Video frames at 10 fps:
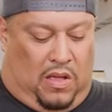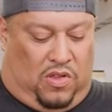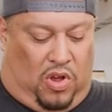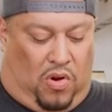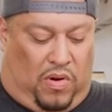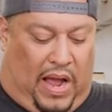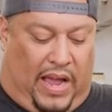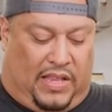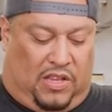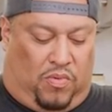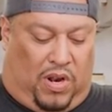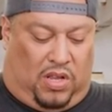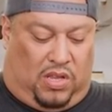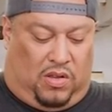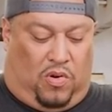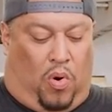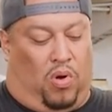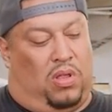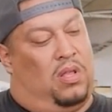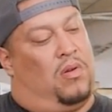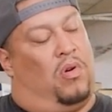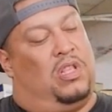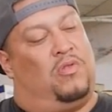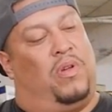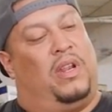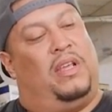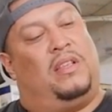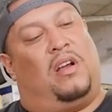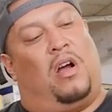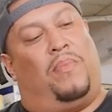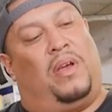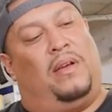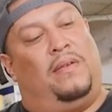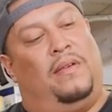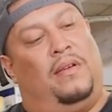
So guys, this is what it's called, or this is what it is, a coupling,